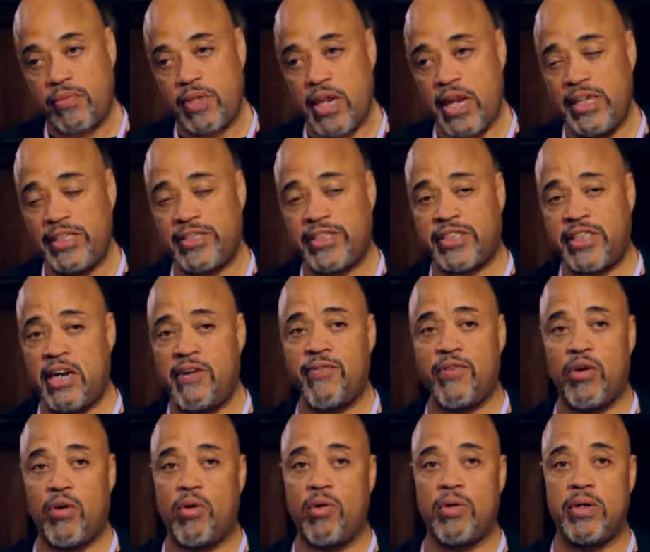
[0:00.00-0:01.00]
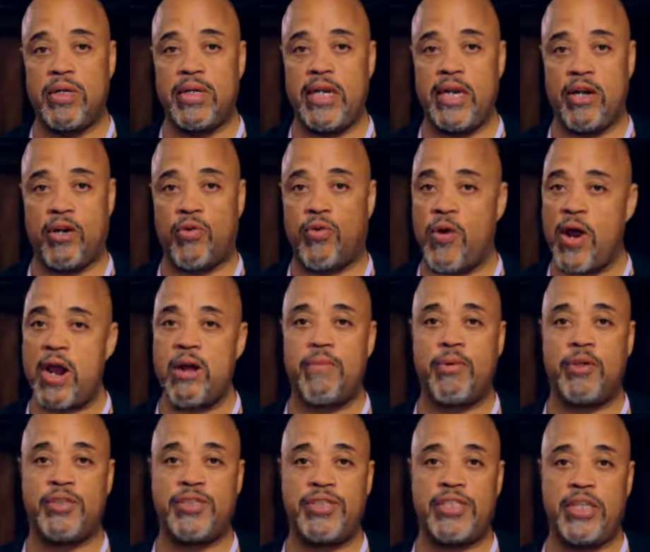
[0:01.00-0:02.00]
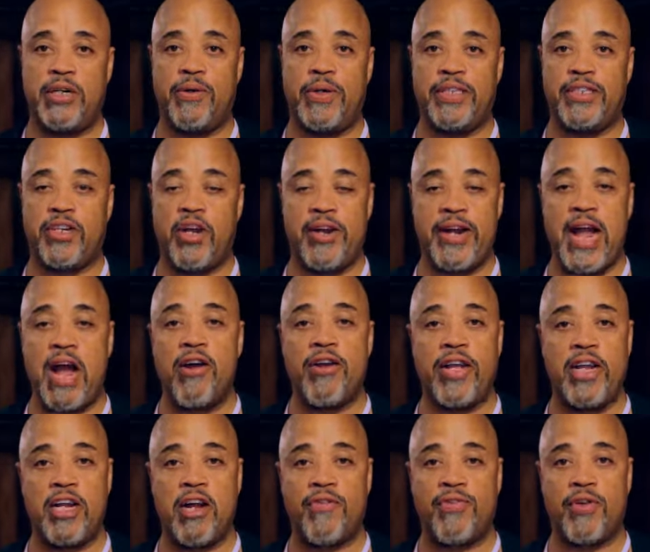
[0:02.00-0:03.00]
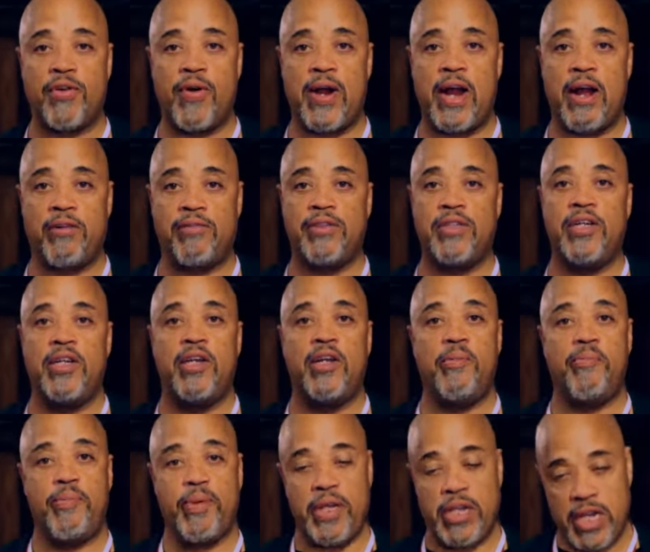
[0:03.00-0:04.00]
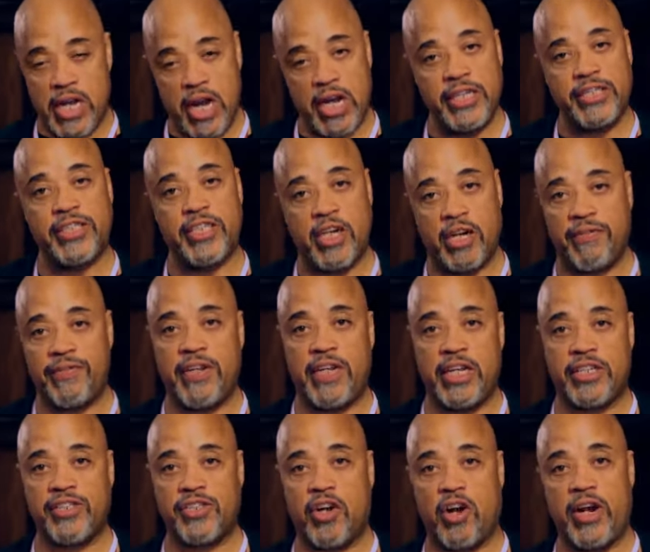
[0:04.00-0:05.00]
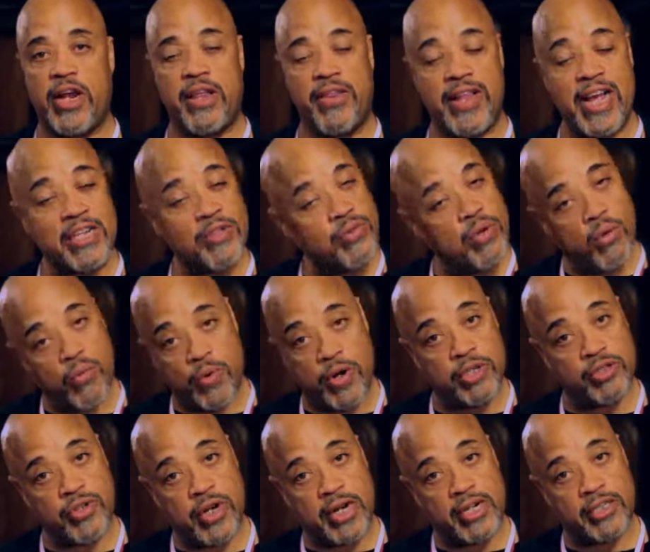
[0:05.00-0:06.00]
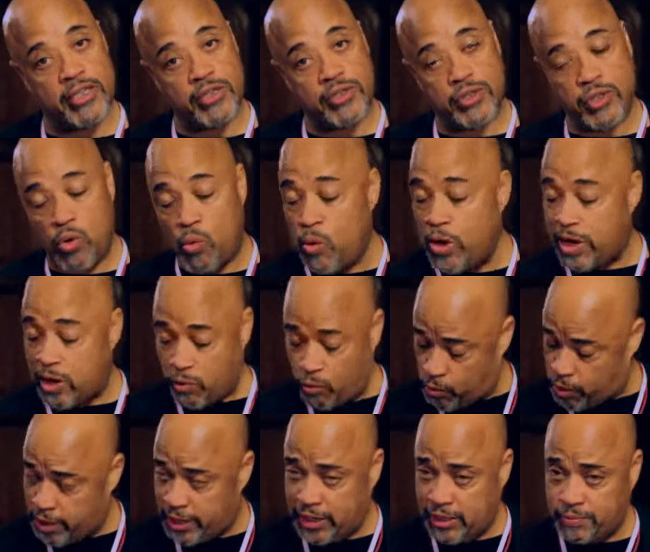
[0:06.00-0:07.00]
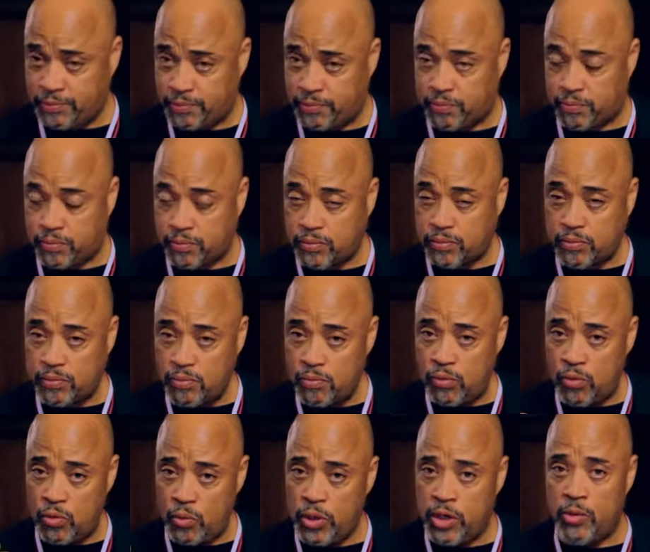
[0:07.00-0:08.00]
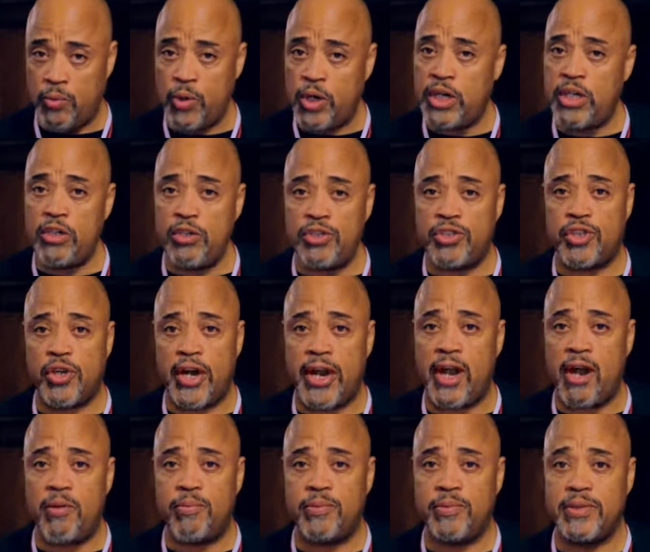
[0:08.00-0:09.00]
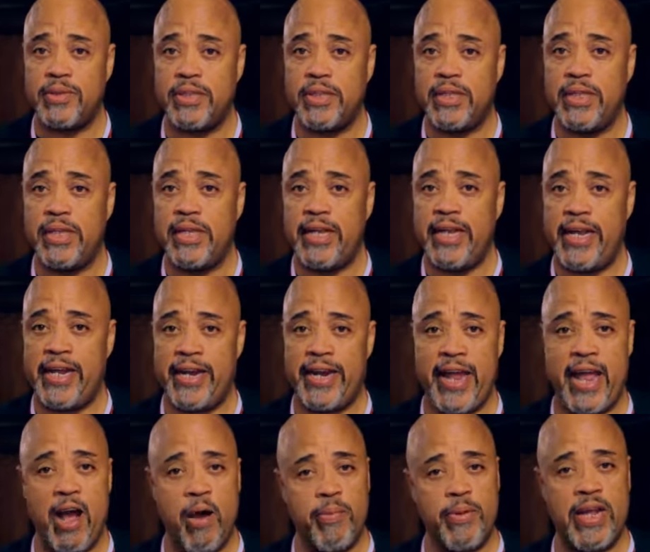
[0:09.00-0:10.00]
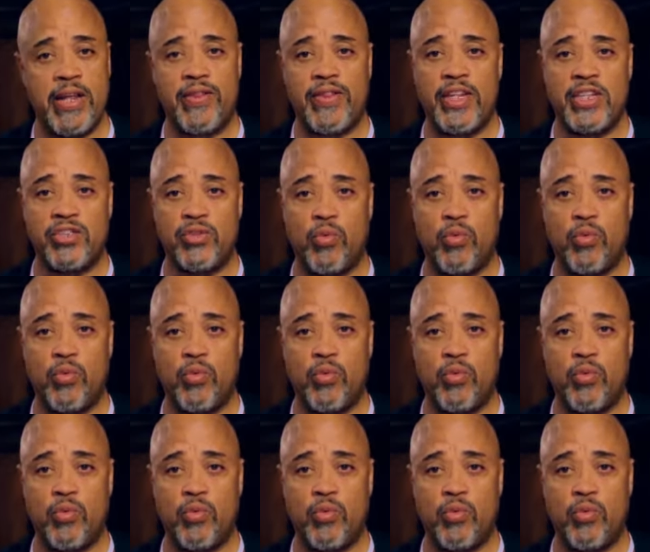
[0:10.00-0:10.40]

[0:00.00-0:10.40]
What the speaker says: and several incredible series are now getting off the ground because of Kickstarter, and that's what we're trying to do. So we could really use your help, and to help get this